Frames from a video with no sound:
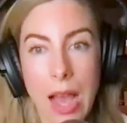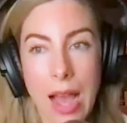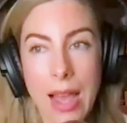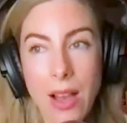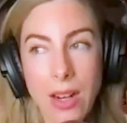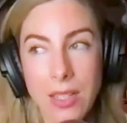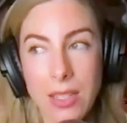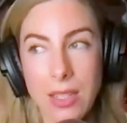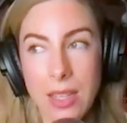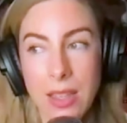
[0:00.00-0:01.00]
I
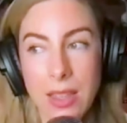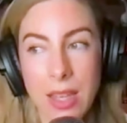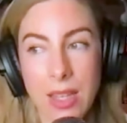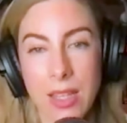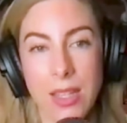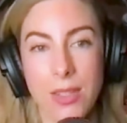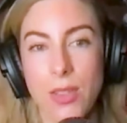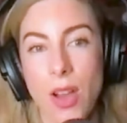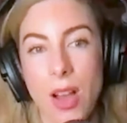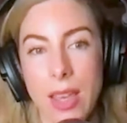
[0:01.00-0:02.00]
honestly think he's
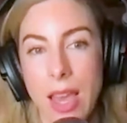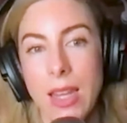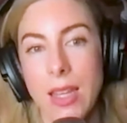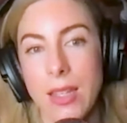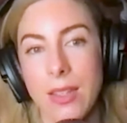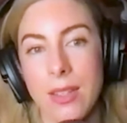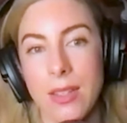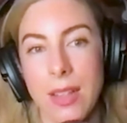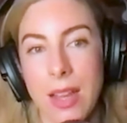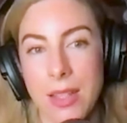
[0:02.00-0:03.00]
not getting
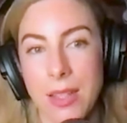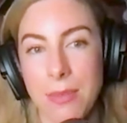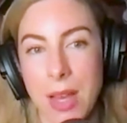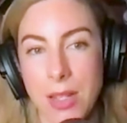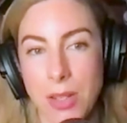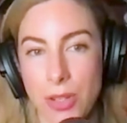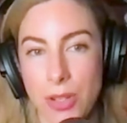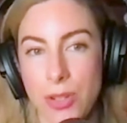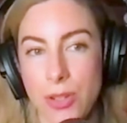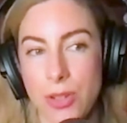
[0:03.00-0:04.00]
as
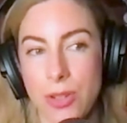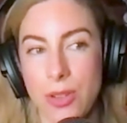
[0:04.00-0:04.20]
much